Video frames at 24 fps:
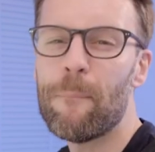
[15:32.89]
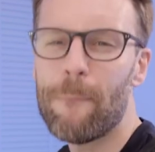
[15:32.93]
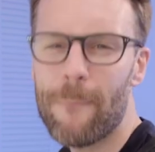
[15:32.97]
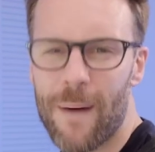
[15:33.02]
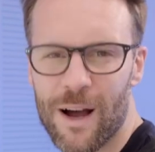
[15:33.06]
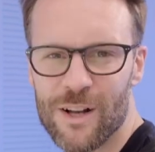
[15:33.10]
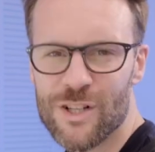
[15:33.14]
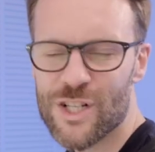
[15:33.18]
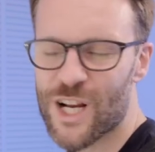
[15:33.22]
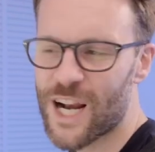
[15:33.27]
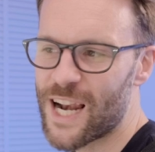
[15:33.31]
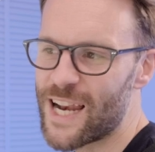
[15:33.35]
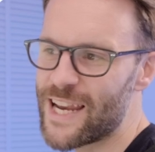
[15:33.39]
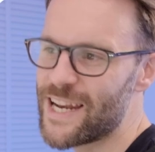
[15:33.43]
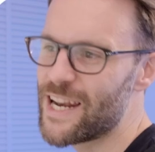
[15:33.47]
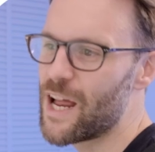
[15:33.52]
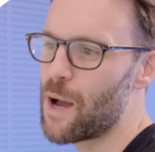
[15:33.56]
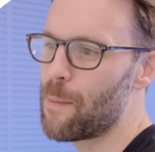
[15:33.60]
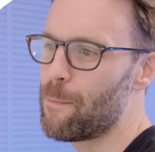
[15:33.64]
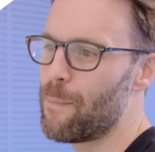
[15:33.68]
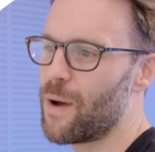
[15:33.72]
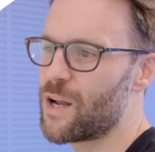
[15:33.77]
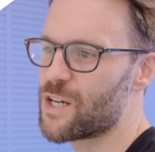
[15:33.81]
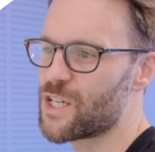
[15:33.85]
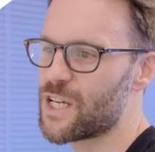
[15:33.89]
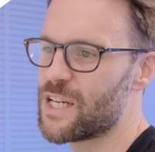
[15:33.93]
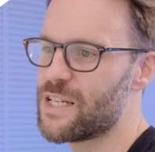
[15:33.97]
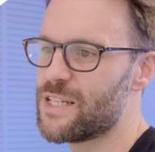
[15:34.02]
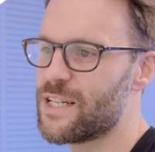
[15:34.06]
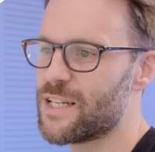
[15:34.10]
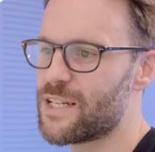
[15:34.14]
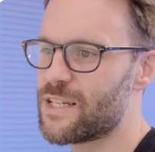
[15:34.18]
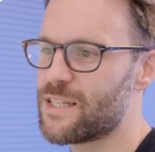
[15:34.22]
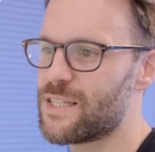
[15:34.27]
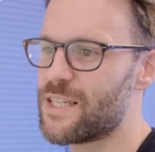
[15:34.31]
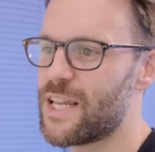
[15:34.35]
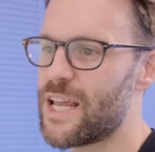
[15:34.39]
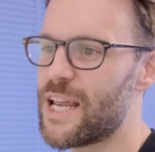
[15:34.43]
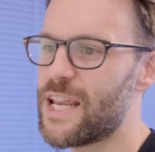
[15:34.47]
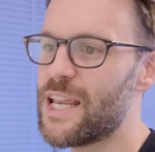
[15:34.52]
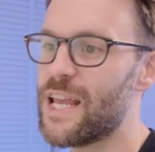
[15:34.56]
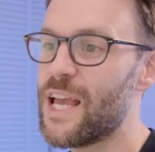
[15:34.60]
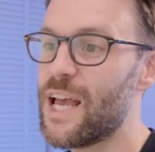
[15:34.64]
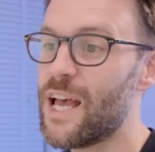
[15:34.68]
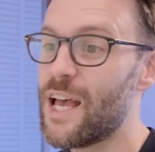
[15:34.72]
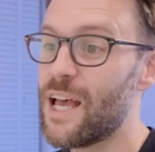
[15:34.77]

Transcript: Much cleaner, much easier to see.